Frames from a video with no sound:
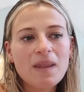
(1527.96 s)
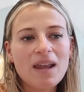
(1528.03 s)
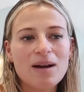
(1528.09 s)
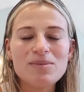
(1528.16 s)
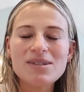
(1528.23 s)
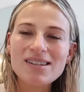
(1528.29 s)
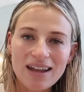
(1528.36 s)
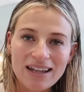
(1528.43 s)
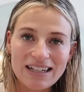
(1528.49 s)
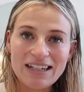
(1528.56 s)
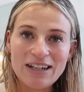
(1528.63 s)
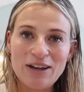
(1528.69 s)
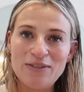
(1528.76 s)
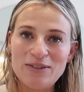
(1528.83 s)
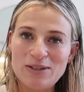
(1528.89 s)
I'm slightly
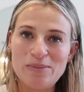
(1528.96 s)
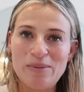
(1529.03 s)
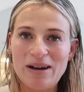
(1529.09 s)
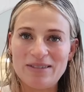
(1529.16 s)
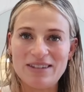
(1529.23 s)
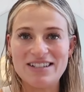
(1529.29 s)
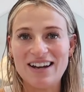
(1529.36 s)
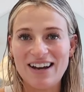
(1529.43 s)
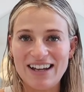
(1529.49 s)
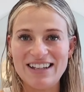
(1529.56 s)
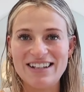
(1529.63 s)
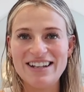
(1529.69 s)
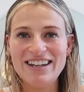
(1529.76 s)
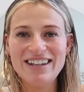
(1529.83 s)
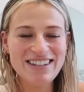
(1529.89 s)
nervous about the
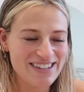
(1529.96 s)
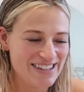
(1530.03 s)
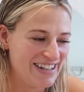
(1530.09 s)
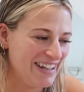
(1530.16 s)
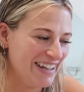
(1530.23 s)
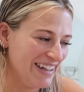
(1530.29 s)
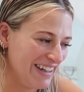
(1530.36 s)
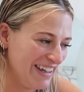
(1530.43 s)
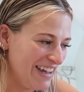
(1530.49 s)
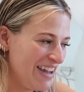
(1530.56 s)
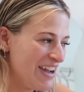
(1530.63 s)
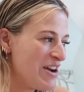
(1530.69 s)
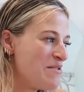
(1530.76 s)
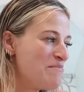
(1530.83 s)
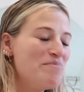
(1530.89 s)
tiredness,
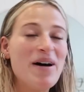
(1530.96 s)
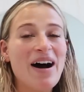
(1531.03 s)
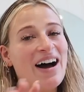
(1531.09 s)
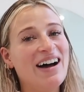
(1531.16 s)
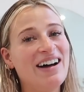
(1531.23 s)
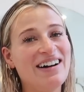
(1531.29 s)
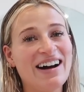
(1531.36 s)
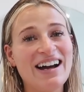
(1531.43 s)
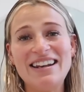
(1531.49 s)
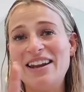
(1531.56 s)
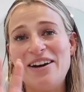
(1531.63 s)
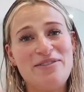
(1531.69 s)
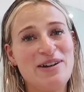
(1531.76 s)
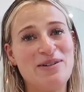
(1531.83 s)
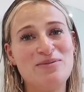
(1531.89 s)
but I
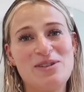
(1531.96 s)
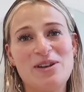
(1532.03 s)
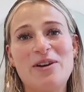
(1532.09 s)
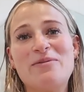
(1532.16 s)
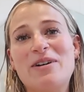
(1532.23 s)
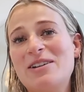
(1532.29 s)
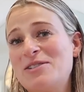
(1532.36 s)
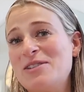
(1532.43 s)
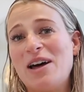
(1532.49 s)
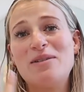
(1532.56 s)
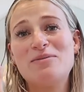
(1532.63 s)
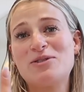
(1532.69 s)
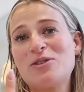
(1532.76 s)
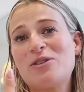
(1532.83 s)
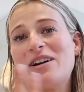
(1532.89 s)
love him so much that
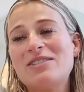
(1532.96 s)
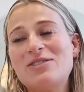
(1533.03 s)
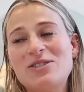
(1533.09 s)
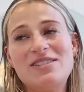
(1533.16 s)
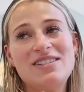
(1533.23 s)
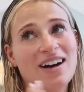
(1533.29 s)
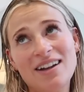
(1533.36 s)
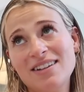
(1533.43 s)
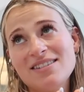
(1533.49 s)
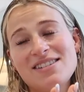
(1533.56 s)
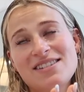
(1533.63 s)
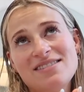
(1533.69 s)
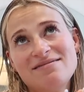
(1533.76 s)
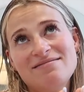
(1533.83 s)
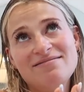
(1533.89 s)
I'm sure I'll just
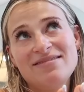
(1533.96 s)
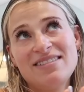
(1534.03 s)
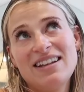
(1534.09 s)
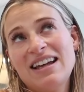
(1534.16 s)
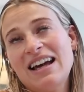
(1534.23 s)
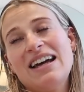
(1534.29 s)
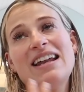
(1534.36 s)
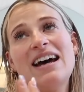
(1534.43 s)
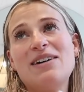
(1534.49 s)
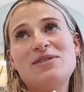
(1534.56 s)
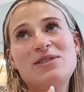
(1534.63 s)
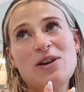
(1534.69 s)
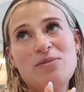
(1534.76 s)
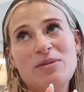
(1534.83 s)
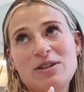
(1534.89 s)
dance and have
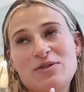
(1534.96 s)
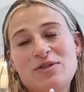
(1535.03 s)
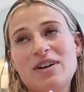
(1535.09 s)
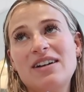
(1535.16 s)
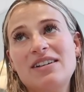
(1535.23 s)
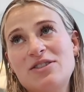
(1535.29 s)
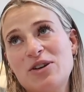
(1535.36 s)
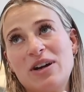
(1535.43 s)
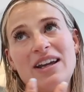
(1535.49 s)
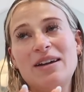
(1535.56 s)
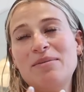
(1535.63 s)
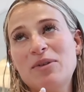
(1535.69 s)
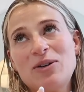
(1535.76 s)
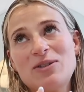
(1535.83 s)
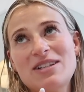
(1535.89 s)
so much fun
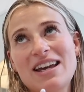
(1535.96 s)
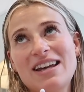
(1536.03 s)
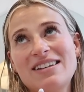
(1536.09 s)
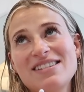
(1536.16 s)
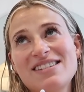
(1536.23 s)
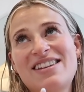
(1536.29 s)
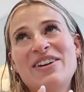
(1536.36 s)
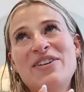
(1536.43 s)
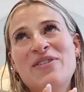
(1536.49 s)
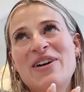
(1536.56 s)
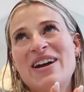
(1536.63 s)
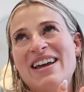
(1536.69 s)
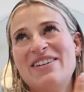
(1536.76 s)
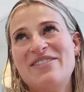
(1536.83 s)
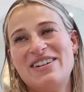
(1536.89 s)
drinking mocktails
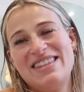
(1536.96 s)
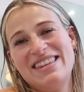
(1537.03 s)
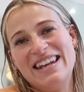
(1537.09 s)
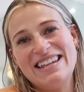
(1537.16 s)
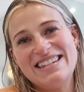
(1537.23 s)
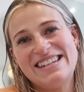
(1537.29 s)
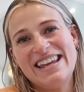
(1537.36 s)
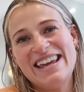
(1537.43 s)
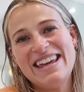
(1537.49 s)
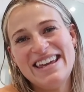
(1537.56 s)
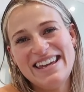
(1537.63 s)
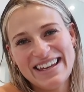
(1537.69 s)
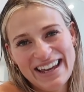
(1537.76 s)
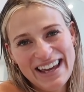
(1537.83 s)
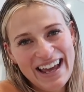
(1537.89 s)
with
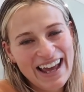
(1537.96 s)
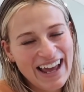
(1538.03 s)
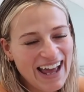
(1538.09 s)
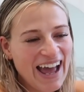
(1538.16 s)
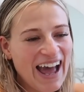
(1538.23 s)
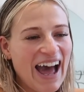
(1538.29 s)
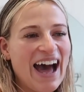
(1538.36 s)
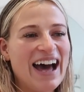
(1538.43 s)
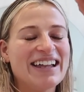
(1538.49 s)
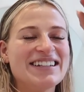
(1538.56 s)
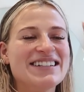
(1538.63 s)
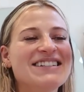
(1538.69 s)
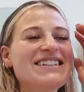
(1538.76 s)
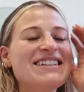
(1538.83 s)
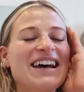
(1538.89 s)
Lizzie.
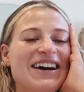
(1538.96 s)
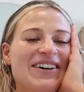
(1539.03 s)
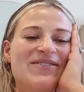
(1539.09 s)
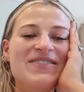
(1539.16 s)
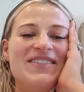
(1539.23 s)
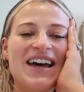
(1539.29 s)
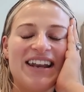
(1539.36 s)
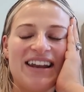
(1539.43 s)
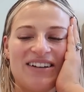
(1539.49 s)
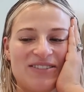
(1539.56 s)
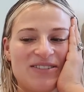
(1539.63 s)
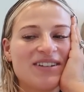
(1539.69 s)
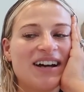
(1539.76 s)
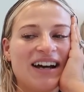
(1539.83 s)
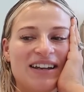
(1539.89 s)
And um, then I'll
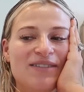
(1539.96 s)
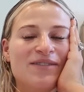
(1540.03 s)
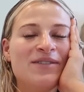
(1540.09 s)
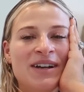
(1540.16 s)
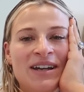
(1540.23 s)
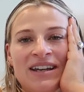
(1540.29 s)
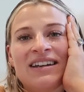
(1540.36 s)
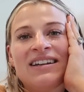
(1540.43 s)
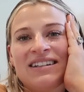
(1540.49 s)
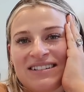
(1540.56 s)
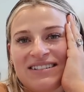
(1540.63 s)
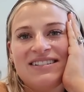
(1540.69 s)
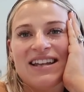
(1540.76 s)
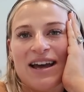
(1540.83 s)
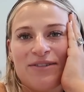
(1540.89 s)
kind of
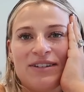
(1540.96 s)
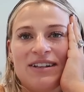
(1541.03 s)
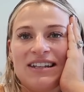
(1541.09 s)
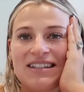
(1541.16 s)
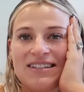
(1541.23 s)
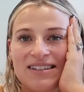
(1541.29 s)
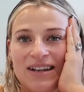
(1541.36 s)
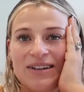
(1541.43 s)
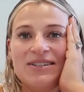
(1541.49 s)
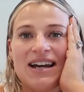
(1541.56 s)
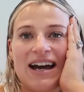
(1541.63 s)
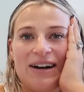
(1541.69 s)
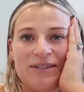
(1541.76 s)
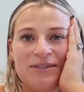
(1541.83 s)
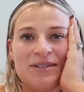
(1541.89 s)
definitely slow
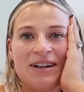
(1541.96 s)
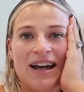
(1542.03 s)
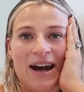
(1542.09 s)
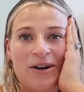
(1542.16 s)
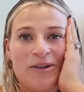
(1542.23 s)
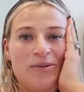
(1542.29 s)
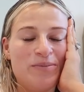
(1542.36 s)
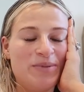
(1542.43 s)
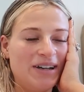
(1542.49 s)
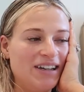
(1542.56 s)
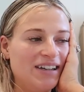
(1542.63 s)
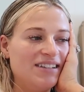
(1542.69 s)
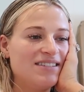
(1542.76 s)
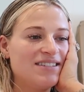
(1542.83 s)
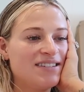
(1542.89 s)
down now,
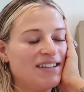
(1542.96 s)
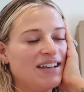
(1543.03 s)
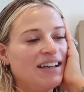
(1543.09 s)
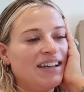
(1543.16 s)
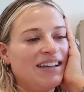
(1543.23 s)
because